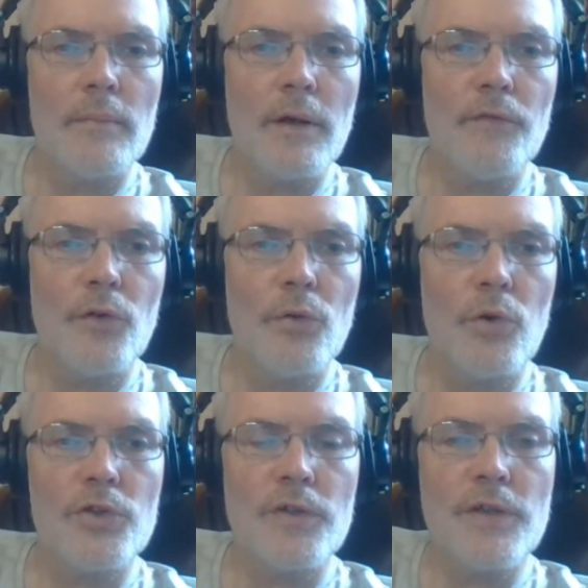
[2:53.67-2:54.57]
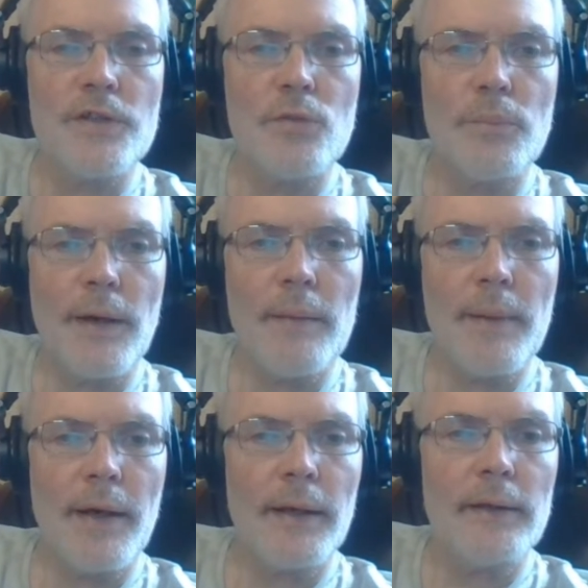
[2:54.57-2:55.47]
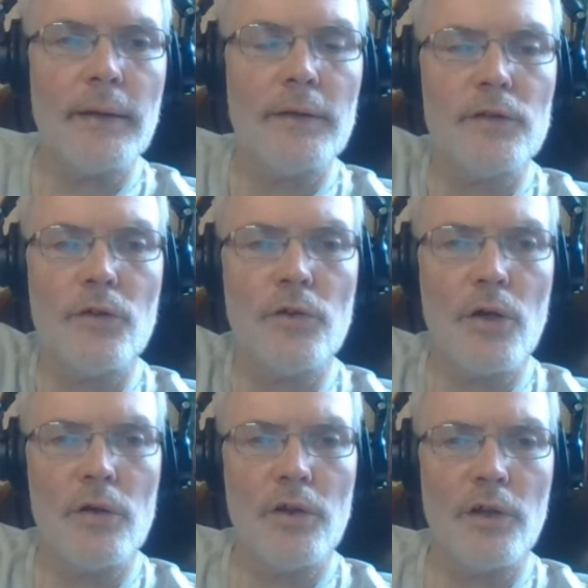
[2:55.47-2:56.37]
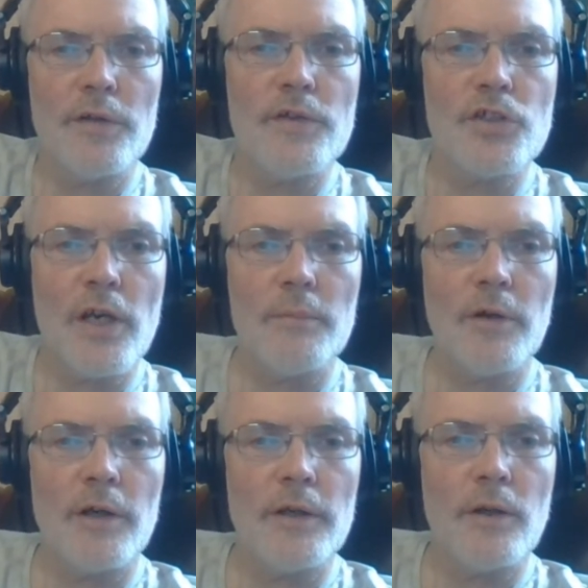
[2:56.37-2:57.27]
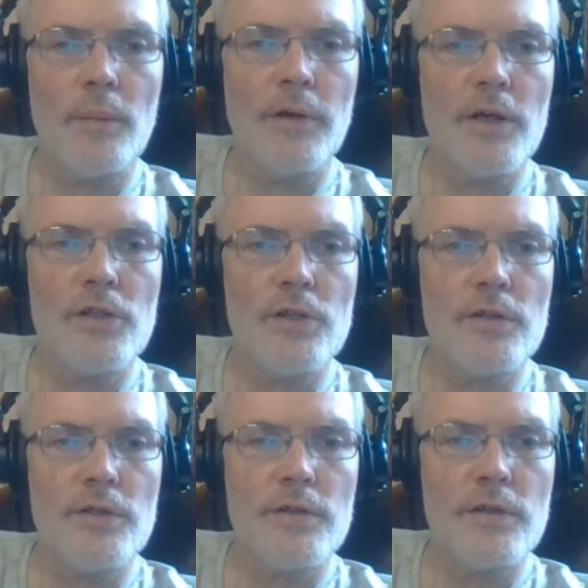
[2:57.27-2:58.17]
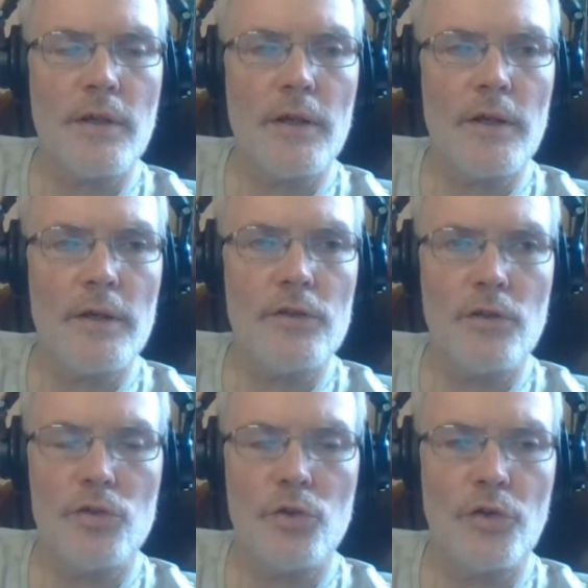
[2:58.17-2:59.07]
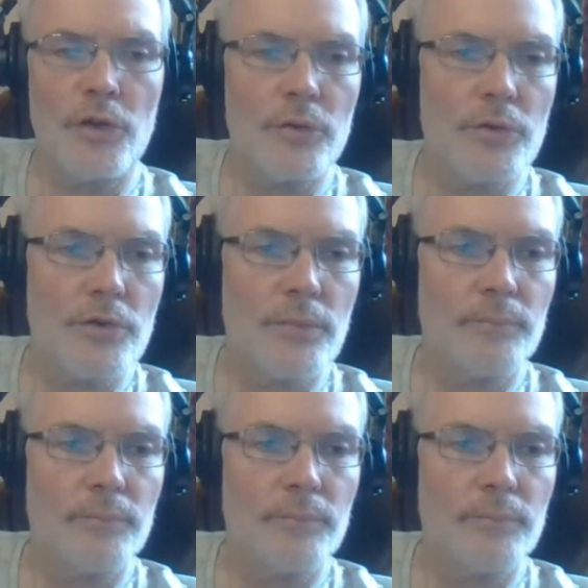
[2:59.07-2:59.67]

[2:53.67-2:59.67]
if you're watching this on playback, do go and look at the JMRI Operations tutorials.